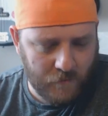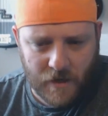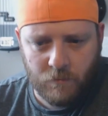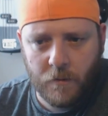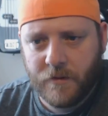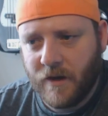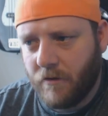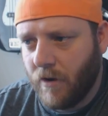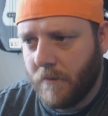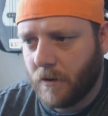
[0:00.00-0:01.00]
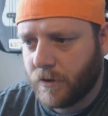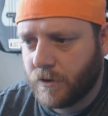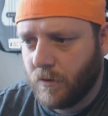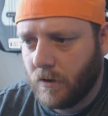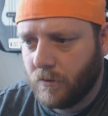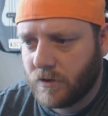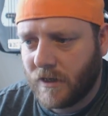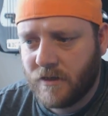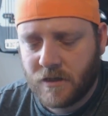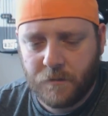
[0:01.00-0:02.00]
You're making Mob of the Dead remake, which is one of the most
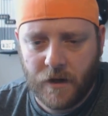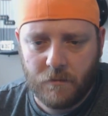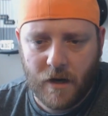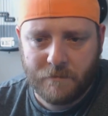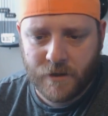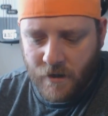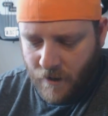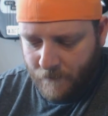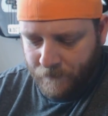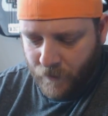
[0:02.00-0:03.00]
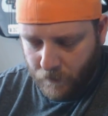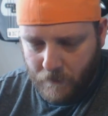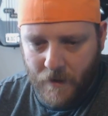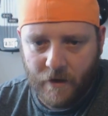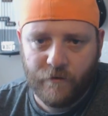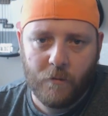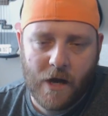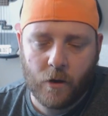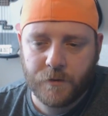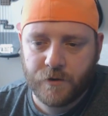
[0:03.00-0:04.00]
anticipated maps. to be made for
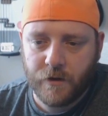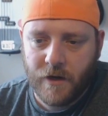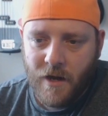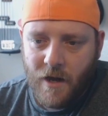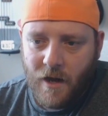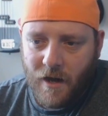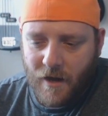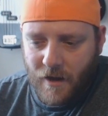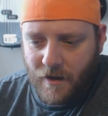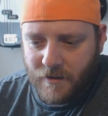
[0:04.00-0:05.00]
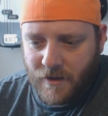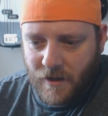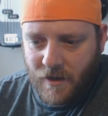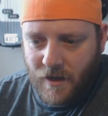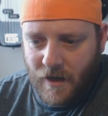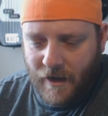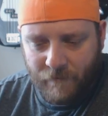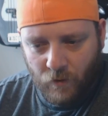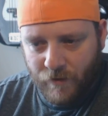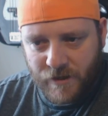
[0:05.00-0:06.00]
Black Ops 3. And I
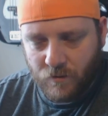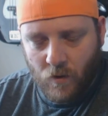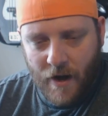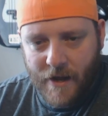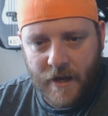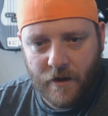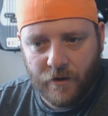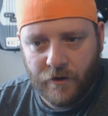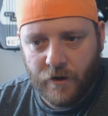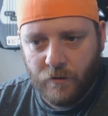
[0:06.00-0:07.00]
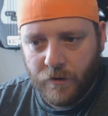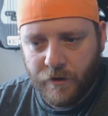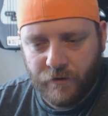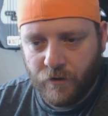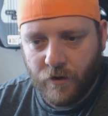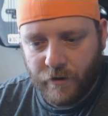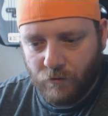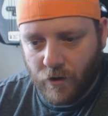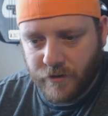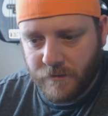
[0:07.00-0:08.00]
have no reason why I hate on you. You've done nothing
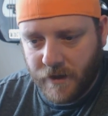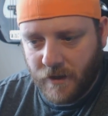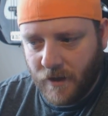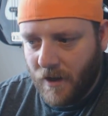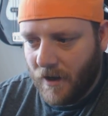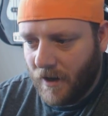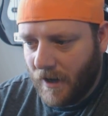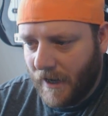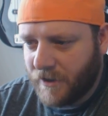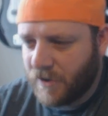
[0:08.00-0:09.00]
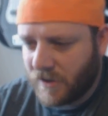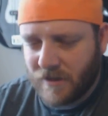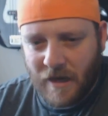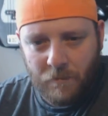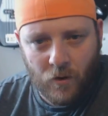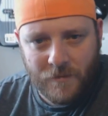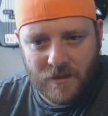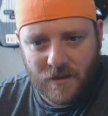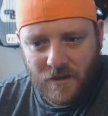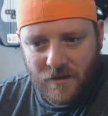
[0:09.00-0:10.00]
wrong to me. I just, at that
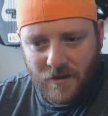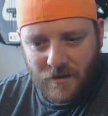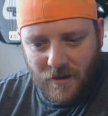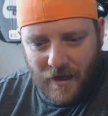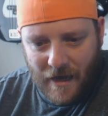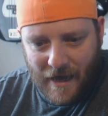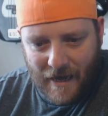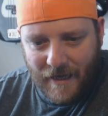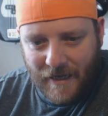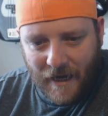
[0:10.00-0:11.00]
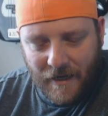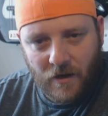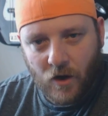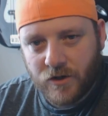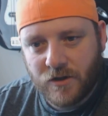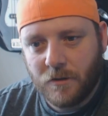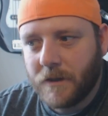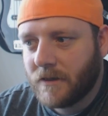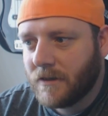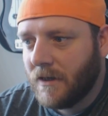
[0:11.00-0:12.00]
moment, I kind of lost it a
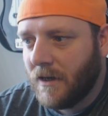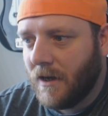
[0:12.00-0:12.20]
bit.